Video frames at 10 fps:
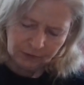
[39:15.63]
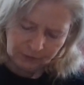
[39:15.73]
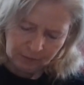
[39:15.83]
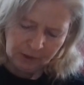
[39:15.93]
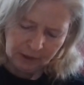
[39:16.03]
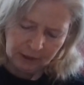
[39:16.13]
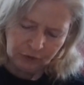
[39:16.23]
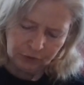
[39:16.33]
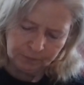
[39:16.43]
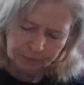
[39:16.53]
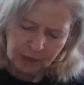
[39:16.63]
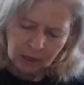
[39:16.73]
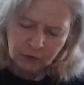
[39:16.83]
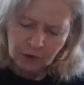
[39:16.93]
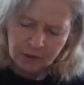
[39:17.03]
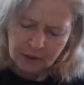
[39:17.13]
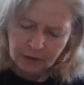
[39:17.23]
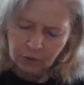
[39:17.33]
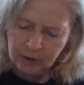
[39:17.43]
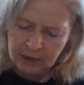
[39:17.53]
dissimulation. So
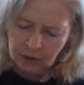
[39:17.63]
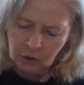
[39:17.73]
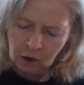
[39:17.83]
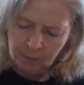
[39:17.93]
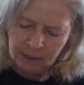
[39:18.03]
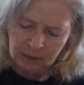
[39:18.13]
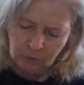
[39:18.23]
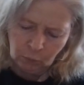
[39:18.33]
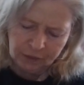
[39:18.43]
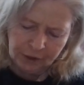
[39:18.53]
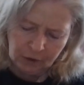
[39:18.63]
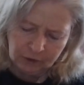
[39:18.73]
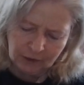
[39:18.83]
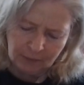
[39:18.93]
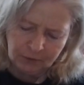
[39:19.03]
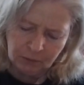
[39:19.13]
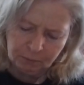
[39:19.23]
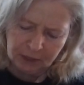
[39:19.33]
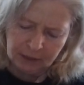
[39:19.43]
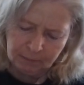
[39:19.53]
that there reigned in all men, without
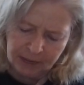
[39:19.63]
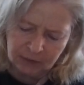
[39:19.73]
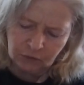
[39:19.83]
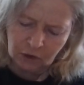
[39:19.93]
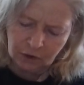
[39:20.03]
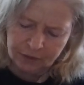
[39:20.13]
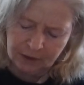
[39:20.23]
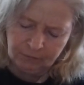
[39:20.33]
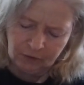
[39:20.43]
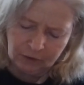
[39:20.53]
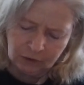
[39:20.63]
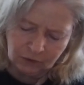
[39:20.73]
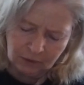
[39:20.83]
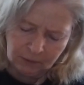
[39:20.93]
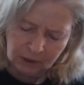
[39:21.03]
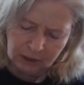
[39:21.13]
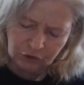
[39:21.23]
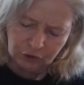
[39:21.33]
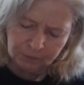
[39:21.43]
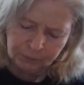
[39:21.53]
exception, blood, manslaughter, theft, and
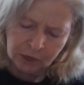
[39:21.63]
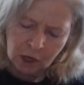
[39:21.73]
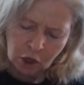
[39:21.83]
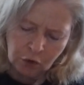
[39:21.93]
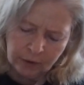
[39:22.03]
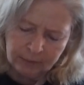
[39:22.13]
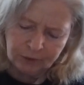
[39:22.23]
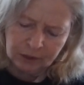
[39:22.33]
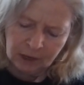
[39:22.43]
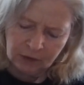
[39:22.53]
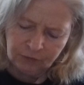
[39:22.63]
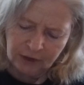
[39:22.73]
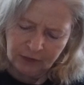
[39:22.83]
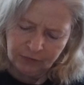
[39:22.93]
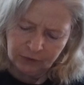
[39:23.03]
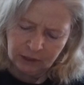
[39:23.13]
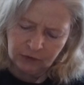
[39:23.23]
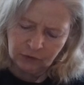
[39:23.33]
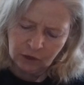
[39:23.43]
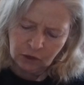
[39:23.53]
dissimulation, corruption,
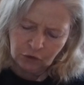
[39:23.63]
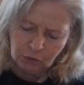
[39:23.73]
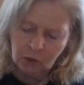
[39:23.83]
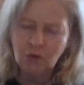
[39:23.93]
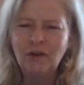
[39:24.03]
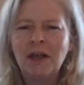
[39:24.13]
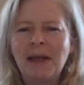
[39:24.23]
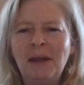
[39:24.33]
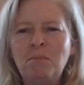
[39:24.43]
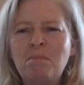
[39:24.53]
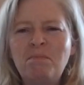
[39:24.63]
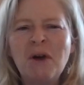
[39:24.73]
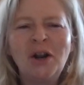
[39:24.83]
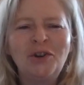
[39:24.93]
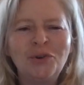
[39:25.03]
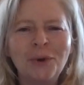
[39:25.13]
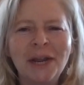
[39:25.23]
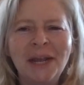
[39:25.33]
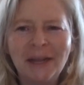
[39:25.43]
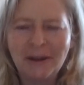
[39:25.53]
unfaithfulness, tumults, and
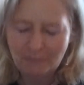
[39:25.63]
perjury.